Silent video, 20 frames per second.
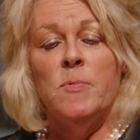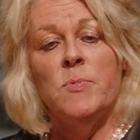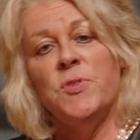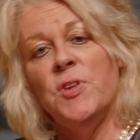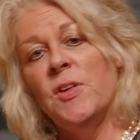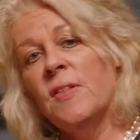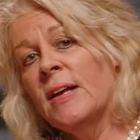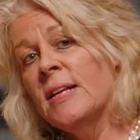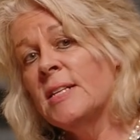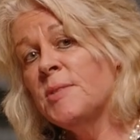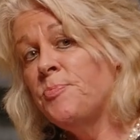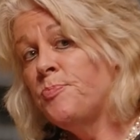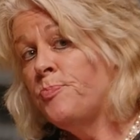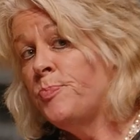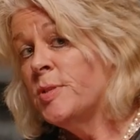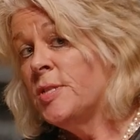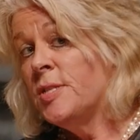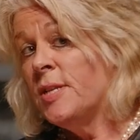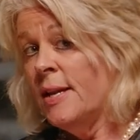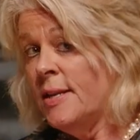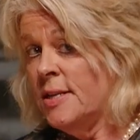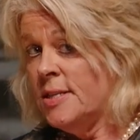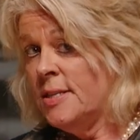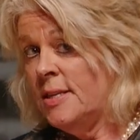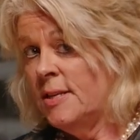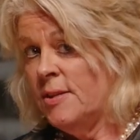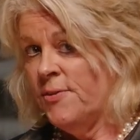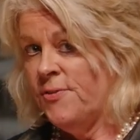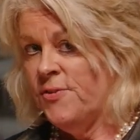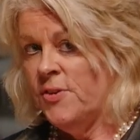So that's
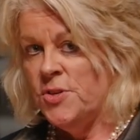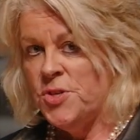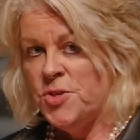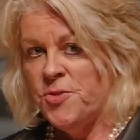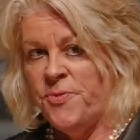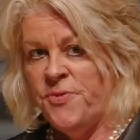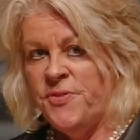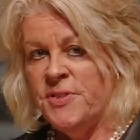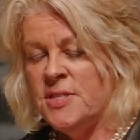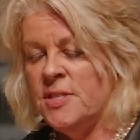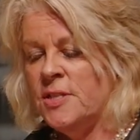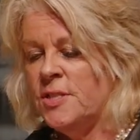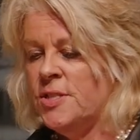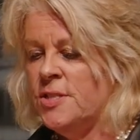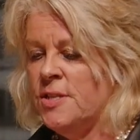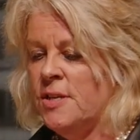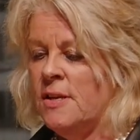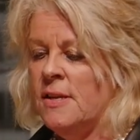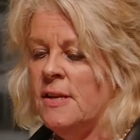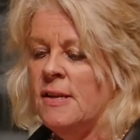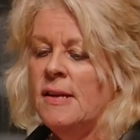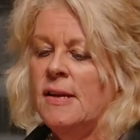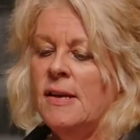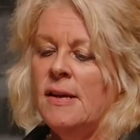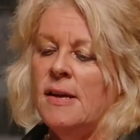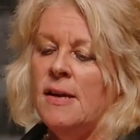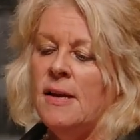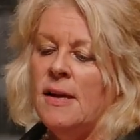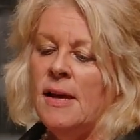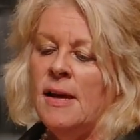potentially the future physician.
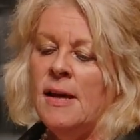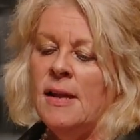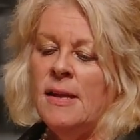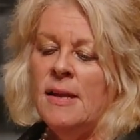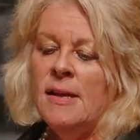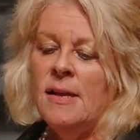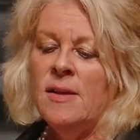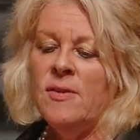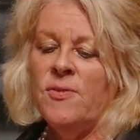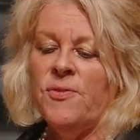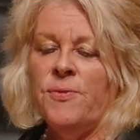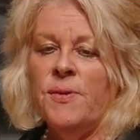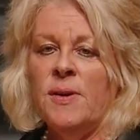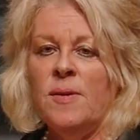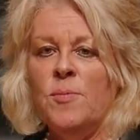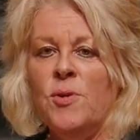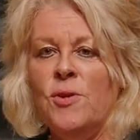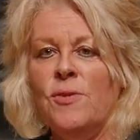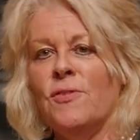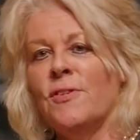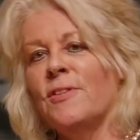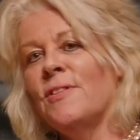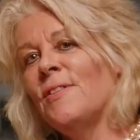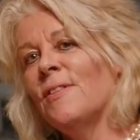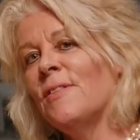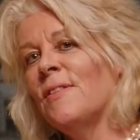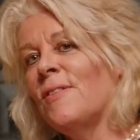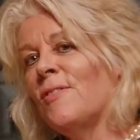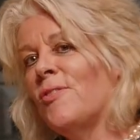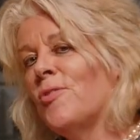Again, if we move on
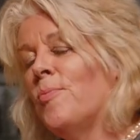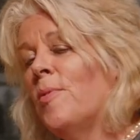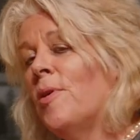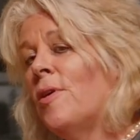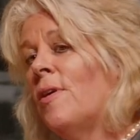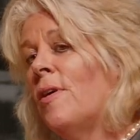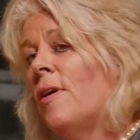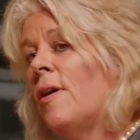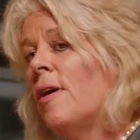to the smart